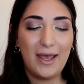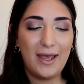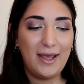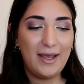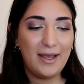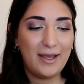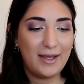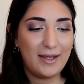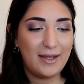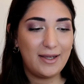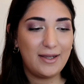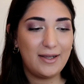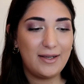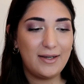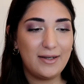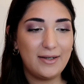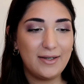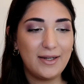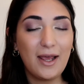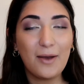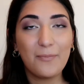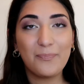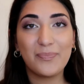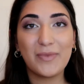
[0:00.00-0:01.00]

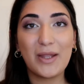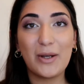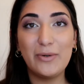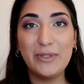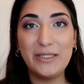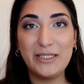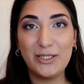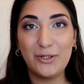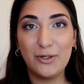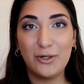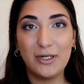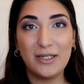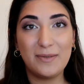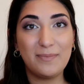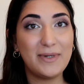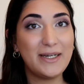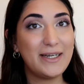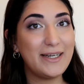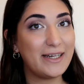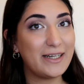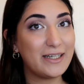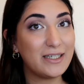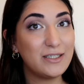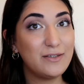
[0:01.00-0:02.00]
And yeah, I will see you all in my
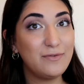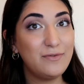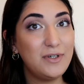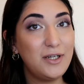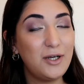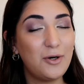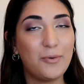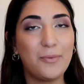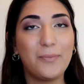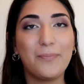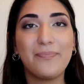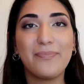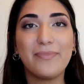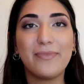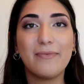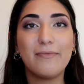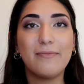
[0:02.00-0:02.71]
next video.